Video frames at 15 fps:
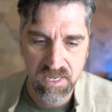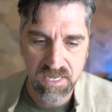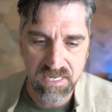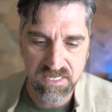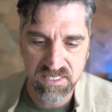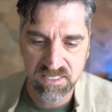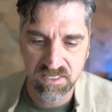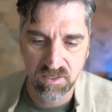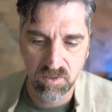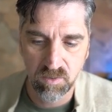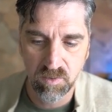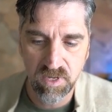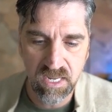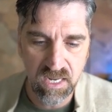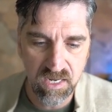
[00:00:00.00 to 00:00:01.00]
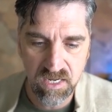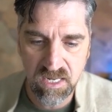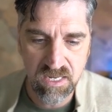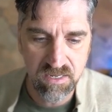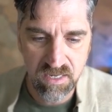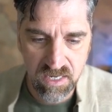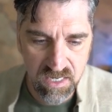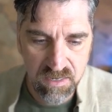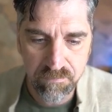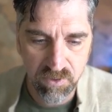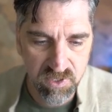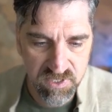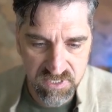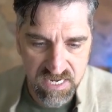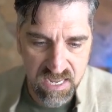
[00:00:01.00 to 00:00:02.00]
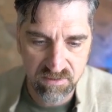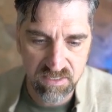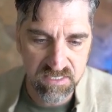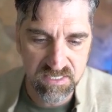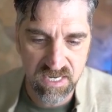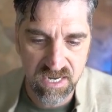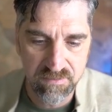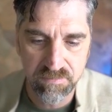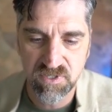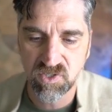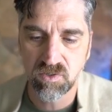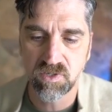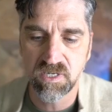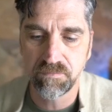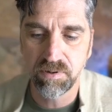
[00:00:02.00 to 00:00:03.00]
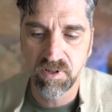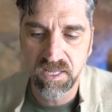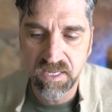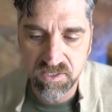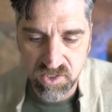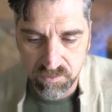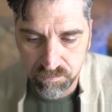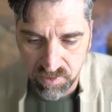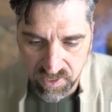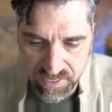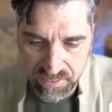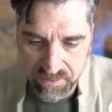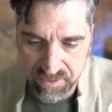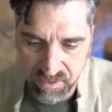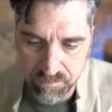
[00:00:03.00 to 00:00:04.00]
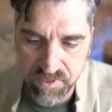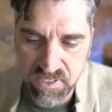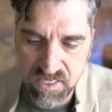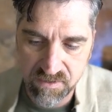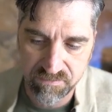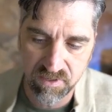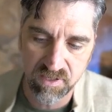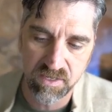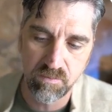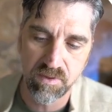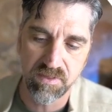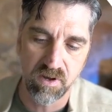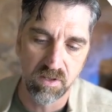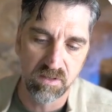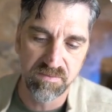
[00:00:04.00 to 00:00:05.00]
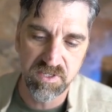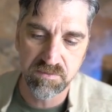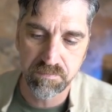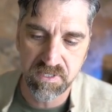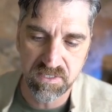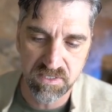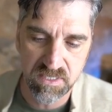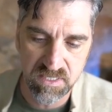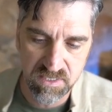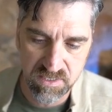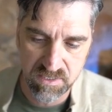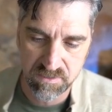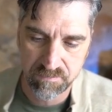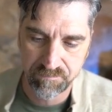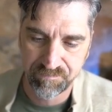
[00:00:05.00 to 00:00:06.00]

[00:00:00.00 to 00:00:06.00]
And so any personality type is going to interplay a little bit differently with all of these pieces.